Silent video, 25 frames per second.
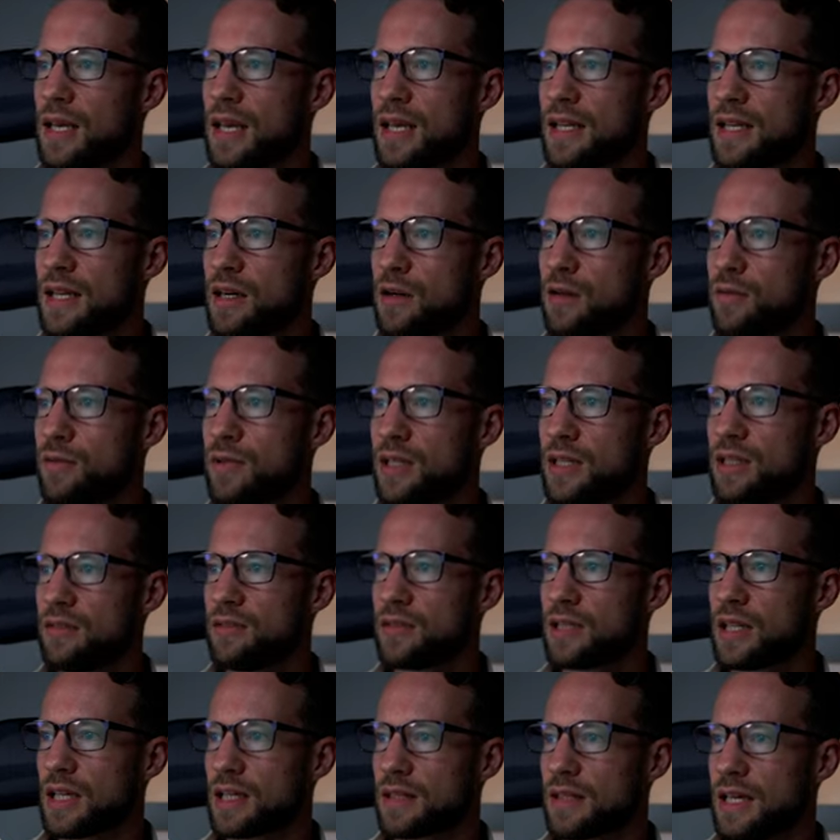And now if we
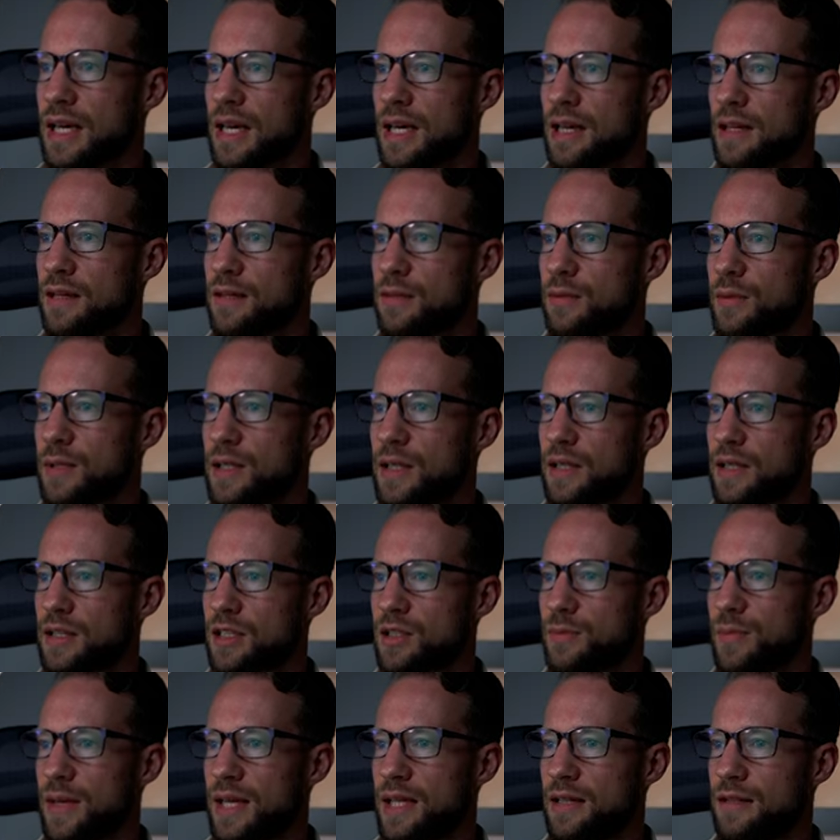leave it like that, we can
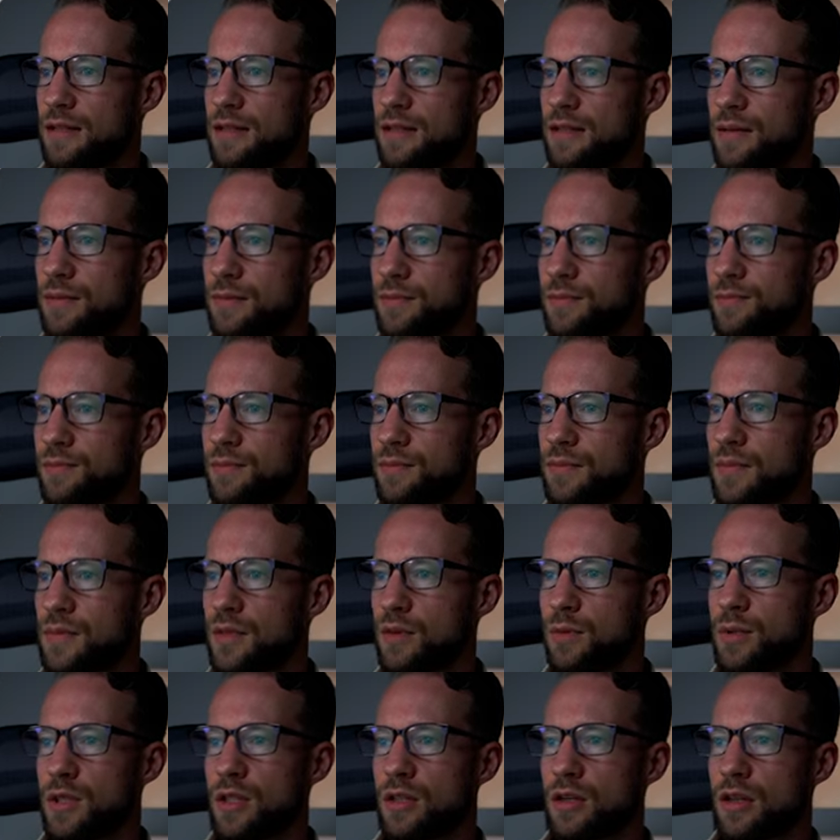expand
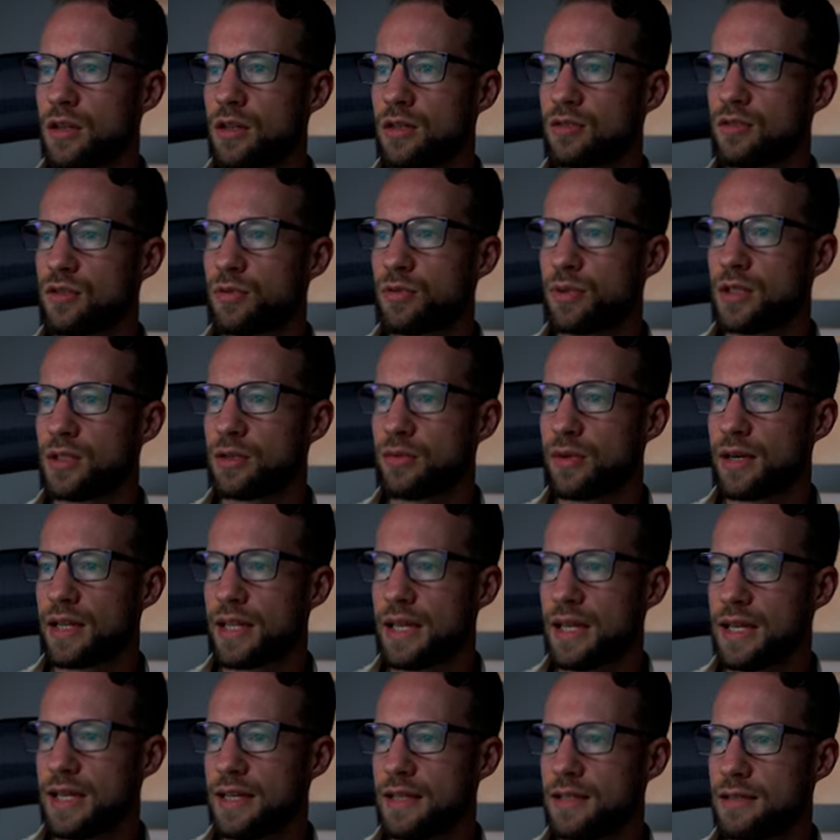with the color group we already
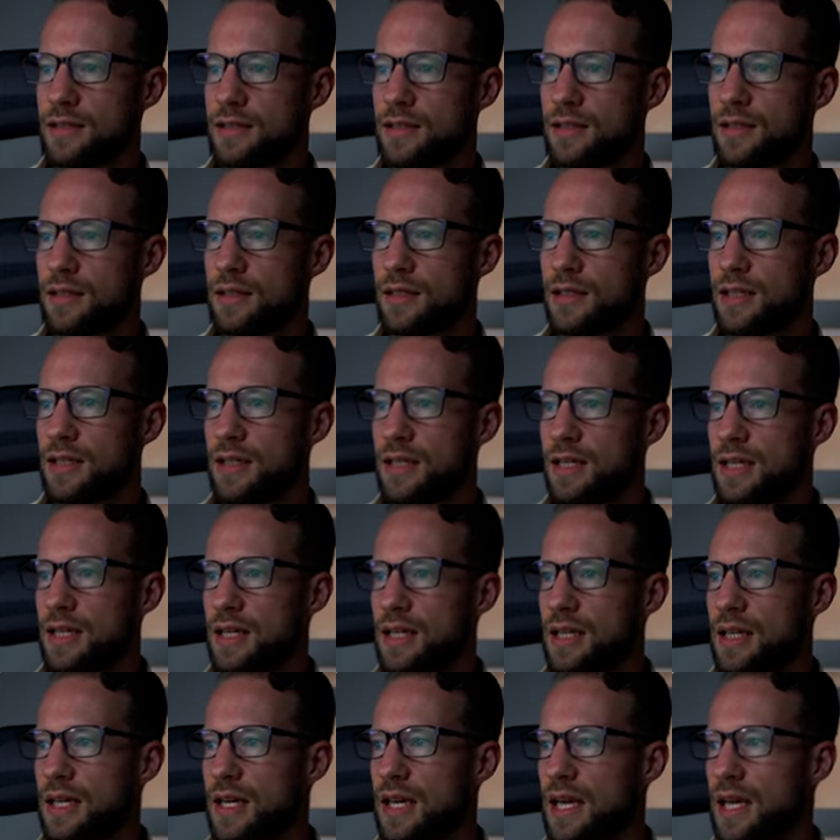had
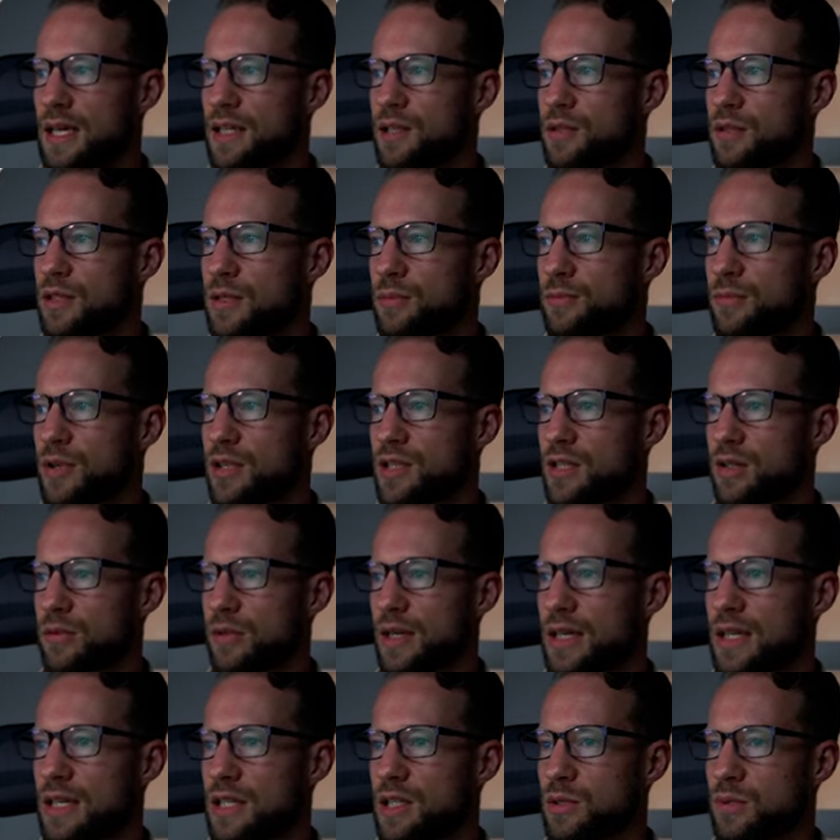and you can press
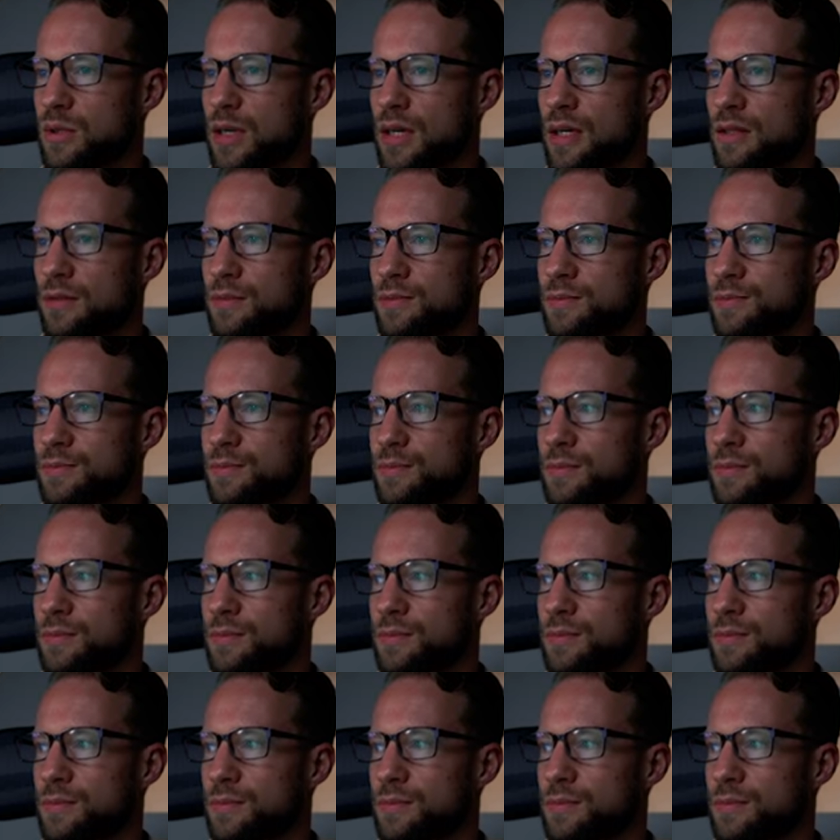OK as well.